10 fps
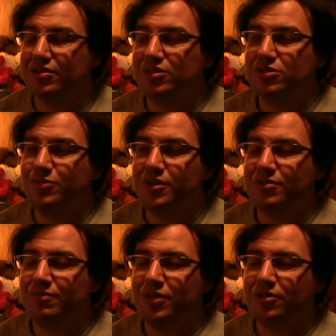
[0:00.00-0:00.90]
Just
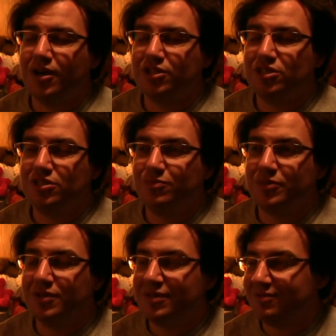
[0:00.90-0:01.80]
be cautious,
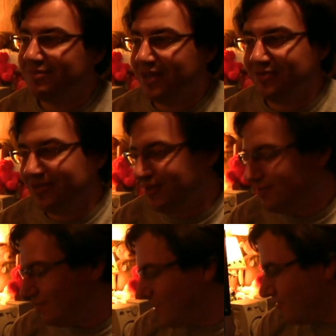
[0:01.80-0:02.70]
but
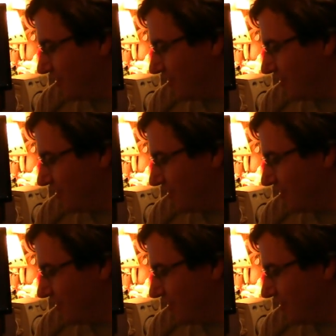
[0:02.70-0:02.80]
definitely my